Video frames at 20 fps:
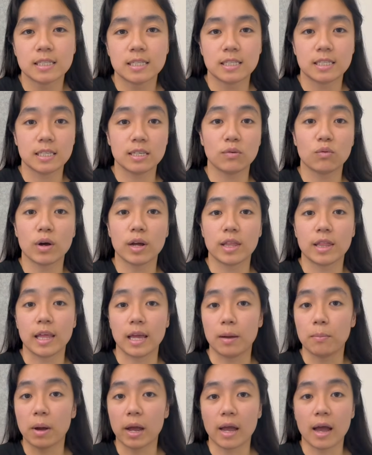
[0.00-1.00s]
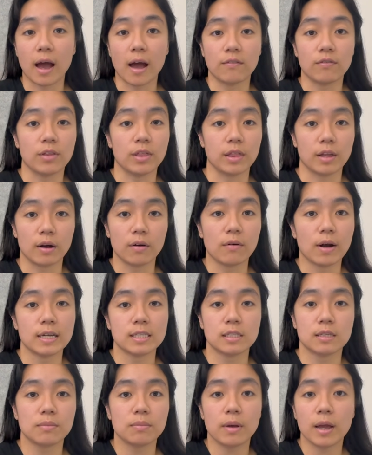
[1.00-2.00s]
see what they might have in their
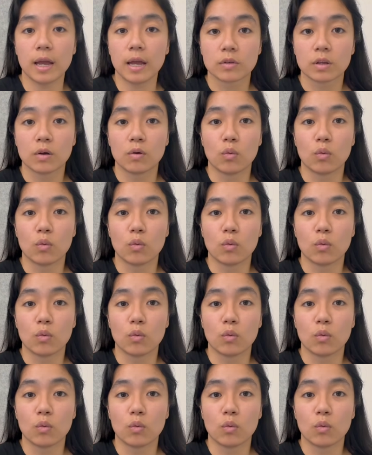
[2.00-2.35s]
resume,